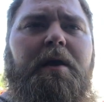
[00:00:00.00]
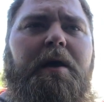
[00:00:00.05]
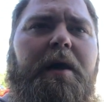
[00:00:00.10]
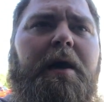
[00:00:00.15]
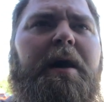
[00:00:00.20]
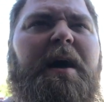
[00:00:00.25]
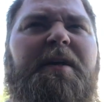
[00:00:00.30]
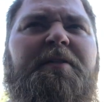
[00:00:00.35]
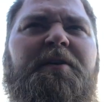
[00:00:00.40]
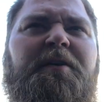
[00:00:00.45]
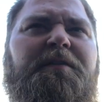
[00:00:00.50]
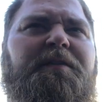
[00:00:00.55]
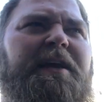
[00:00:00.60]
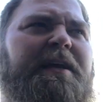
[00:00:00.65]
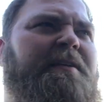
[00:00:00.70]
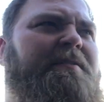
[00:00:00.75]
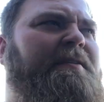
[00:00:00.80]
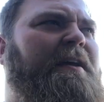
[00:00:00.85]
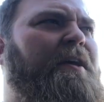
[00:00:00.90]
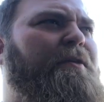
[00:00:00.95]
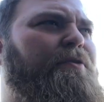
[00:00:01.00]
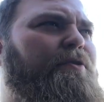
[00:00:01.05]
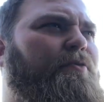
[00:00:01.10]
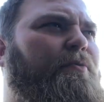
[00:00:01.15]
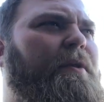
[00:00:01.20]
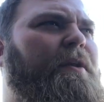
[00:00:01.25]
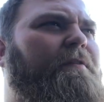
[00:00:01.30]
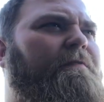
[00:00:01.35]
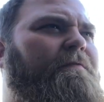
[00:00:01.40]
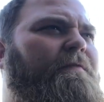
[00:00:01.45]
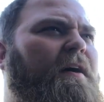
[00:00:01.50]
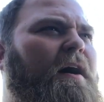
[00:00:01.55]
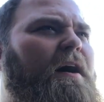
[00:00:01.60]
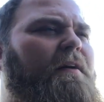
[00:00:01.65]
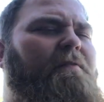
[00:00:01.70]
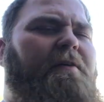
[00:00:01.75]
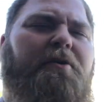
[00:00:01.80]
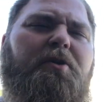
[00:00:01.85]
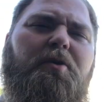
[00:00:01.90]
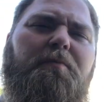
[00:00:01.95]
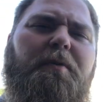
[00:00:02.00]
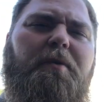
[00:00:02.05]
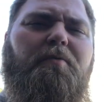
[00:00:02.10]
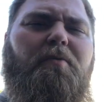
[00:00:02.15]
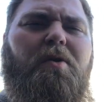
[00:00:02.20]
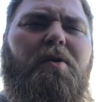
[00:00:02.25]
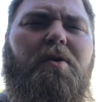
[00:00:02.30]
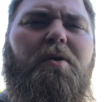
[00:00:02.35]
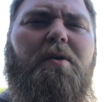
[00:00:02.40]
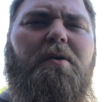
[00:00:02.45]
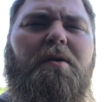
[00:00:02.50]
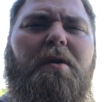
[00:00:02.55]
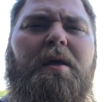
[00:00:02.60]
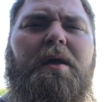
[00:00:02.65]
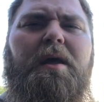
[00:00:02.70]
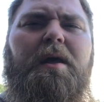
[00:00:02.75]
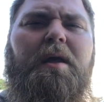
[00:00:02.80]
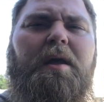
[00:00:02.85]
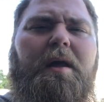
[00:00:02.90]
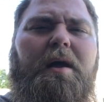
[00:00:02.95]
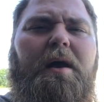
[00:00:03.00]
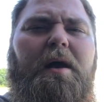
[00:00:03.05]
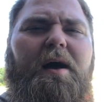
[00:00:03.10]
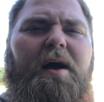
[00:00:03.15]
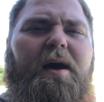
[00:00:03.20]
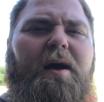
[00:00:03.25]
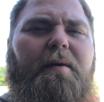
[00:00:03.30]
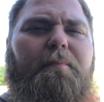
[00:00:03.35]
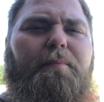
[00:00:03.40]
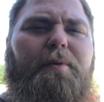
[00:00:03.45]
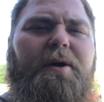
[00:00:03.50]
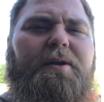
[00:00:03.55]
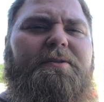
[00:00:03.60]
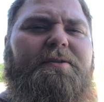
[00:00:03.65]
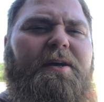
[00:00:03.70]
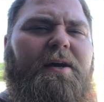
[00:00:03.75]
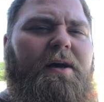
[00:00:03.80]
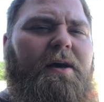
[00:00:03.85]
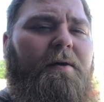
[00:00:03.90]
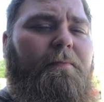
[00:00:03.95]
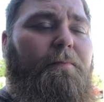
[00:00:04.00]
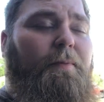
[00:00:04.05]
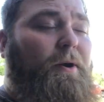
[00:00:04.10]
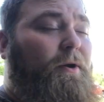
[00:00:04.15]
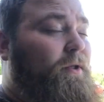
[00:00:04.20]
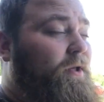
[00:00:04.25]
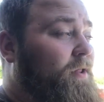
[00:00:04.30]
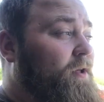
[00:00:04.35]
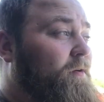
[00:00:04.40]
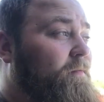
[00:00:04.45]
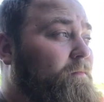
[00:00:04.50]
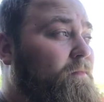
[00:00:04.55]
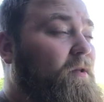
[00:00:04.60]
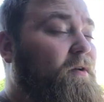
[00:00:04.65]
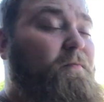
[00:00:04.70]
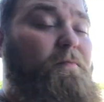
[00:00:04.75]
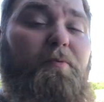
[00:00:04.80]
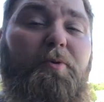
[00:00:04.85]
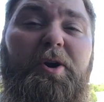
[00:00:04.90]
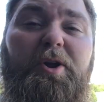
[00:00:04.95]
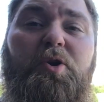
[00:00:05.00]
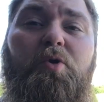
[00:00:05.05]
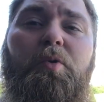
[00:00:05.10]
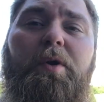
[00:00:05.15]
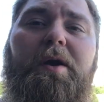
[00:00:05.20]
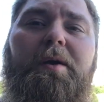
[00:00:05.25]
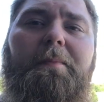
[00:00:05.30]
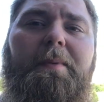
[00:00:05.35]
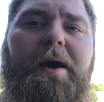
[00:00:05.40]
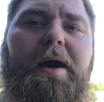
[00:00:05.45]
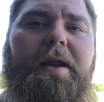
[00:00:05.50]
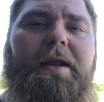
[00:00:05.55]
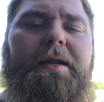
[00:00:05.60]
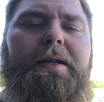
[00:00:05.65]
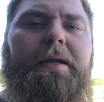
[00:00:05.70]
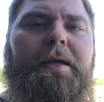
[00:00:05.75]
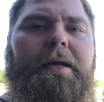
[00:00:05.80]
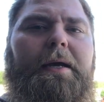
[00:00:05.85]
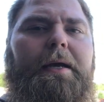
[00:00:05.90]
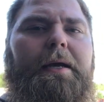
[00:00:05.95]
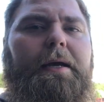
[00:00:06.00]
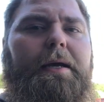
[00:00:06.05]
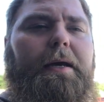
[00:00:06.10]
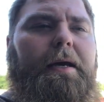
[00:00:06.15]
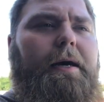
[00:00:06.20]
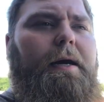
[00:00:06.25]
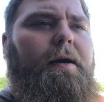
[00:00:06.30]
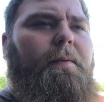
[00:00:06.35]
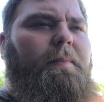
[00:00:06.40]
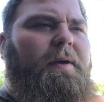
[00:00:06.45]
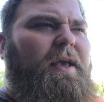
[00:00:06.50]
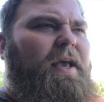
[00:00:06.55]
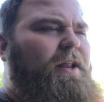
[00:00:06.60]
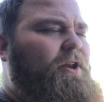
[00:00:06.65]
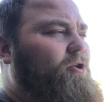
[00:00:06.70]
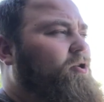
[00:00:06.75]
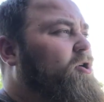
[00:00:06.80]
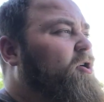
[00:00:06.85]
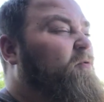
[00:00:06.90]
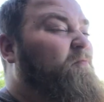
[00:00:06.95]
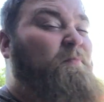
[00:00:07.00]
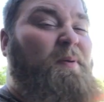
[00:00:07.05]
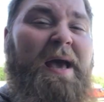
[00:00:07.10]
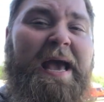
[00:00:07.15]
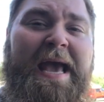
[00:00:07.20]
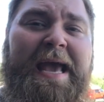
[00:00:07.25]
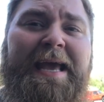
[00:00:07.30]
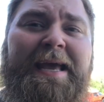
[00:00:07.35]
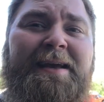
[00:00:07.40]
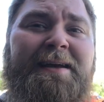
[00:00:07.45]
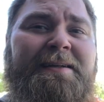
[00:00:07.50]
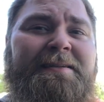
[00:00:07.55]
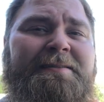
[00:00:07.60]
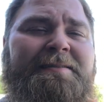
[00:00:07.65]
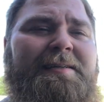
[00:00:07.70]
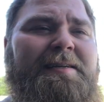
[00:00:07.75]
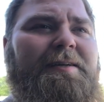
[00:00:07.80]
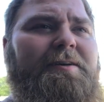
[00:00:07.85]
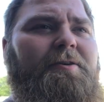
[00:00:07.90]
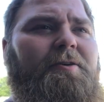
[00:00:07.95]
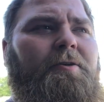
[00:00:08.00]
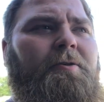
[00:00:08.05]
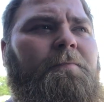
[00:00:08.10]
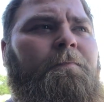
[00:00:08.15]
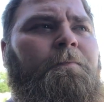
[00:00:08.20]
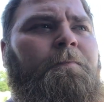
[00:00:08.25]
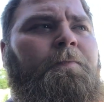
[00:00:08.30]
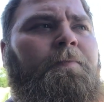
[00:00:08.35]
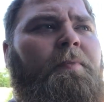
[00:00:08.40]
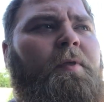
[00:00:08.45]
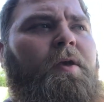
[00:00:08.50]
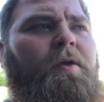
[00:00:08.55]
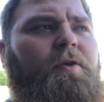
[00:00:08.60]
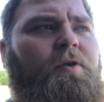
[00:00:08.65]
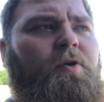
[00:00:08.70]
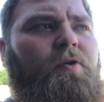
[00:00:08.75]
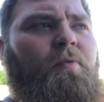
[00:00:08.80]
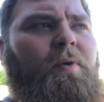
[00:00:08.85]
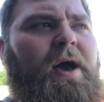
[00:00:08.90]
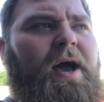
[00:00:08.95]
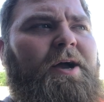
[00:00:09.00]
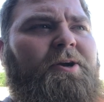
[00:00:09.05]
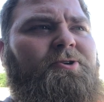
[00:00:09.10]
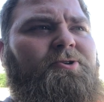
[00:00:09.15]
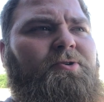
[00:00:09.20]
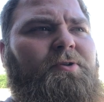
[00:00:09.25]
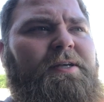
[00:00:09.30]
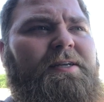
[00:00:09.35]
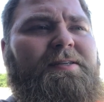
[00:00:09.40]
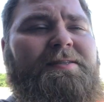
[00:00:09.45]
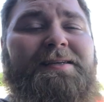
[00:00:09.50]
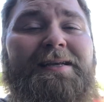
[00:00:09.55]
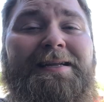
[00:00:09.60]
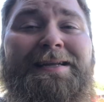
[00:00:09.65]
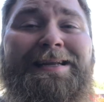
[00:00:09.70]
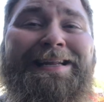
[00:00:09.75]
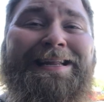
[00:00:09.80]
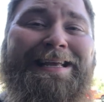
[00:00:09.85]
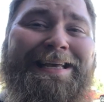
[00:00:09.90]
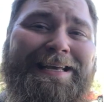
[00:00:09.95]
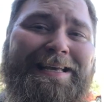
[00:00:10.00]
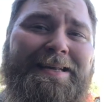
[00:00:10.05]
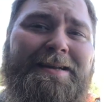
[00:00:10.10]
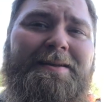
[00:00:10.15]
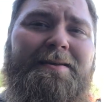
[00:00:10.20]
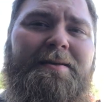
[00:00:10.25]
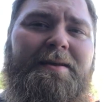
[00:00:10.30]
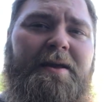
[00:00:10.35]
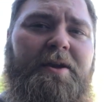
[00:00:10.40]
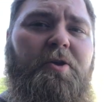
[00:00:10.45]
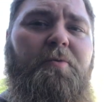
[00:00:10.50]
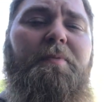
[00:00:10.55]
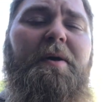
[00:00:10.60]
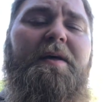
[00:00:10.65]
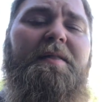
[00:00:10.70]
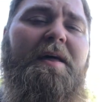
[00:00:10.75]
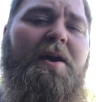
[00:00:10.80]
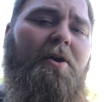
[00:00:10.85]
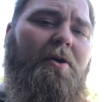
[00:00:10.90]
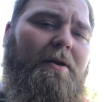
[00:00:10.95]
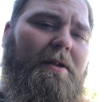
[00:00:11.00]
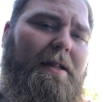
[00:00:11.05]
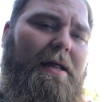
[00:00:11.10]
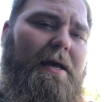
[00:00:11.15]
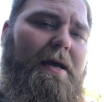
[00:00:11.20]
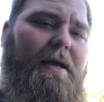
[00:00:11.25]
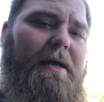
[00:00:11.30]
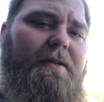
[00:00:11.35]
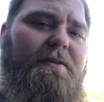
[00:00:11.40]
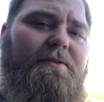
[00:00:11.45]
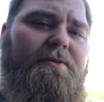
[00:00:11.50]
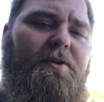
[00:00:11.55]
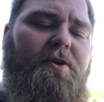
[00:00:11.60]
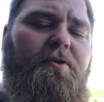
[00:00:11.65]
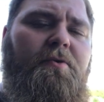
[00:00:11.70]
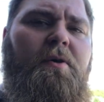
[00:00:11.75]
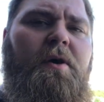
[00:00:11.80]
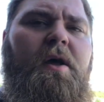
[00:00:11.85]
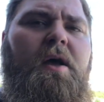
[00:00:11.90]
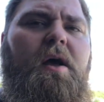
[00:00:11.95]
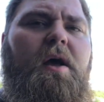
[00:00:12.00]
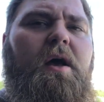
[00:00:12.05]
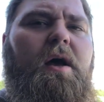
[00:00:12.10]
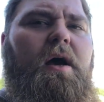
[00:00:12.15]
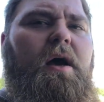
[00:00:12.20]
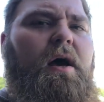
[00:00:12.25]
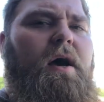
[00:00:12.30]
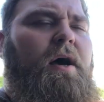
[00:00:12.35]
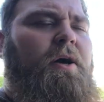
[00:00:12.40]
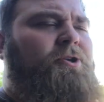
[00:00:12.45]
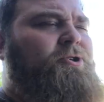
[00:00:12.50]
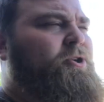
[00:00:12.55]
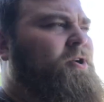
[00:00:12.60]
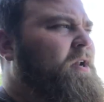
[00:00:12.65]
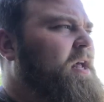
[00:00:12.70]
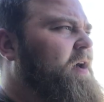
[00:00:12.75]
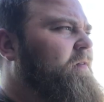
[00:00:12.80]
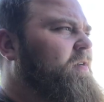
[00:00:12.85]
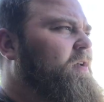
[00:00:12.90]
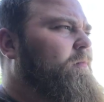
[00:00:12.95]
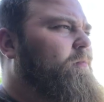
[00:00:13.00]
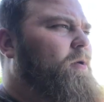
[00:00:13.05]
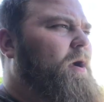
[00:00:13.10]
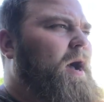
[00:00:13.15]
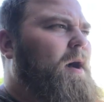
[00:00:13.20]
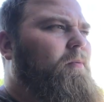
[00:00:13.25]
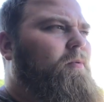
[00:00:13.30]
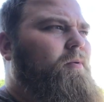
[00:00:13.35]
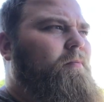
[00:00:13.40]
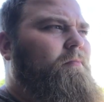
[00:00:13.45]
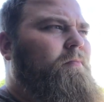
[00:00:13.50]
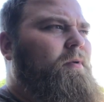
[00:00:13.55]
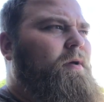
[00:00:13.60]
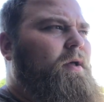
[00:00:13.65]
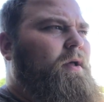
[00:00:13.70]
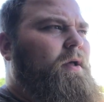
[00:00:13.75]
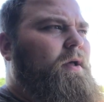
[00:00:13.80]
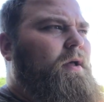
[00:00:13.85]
I think they say 3 to 5. I could be wrong, but apparently they're pretty quick about it. Again, you don't pay until you actually send it in, and you pay that online, so shouldn't have any problem